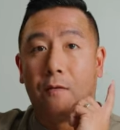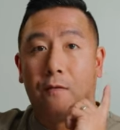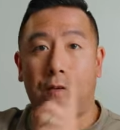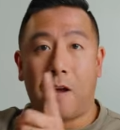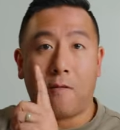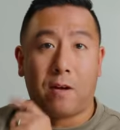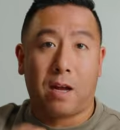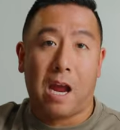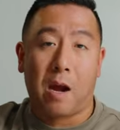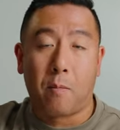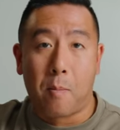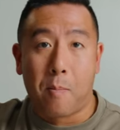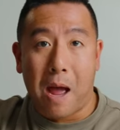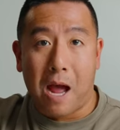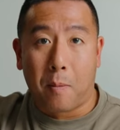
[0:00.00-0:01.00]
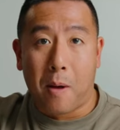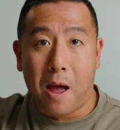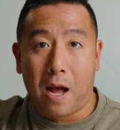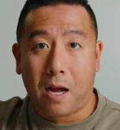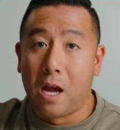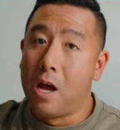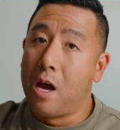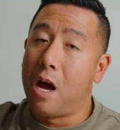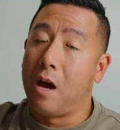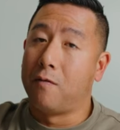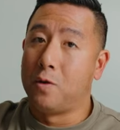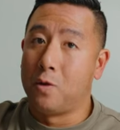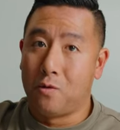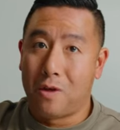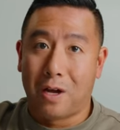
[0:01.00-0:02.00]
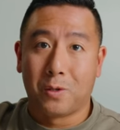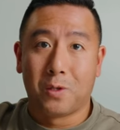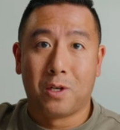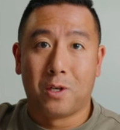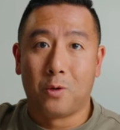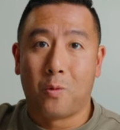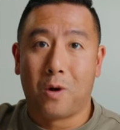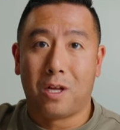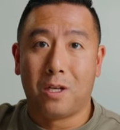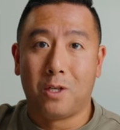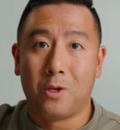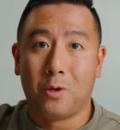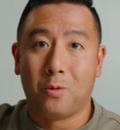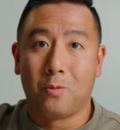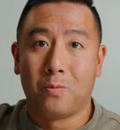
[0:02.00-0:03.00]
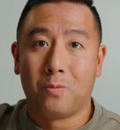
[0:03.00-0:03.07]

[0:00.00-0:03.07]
favorite camera backpack of 2022.